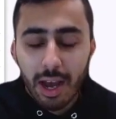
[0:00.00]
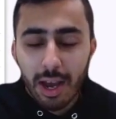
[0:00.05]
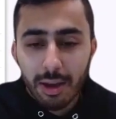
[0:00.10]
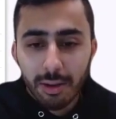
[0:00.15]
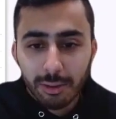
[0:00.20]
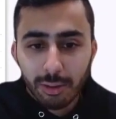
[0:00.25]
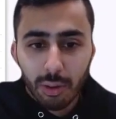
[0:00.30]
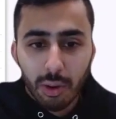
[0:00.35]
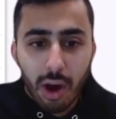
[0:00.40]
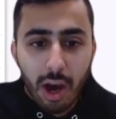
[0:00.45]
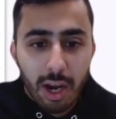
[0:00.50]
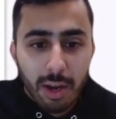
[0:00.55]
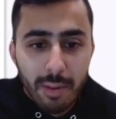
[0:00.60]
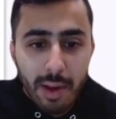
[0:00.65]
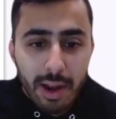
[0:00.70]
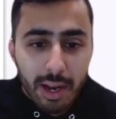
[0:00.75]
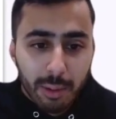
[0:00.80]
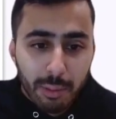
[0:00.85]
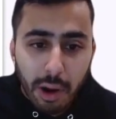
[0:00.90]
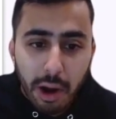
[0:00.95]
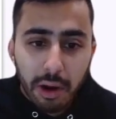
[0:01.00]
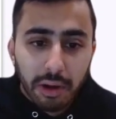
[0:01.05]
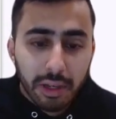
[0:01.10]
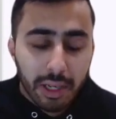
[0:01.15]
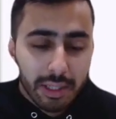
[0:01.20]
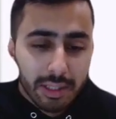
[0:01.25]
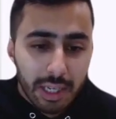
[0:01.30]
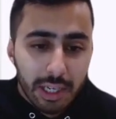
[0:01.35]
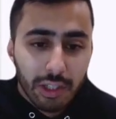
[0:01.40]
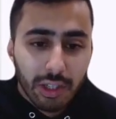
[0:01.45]
So automatic
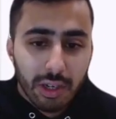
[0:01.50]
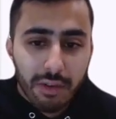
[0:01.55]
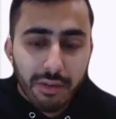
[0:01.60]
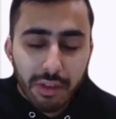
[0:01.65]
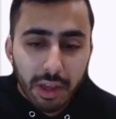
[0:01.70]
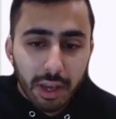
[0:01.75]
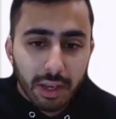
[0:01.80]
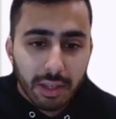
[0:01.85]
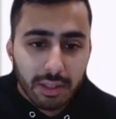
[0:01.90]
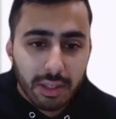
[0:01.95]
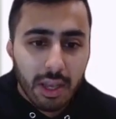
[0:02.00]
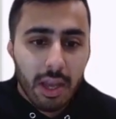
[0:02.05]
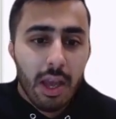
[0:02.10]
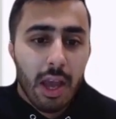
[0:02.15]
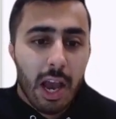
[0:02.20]
prioritization of things,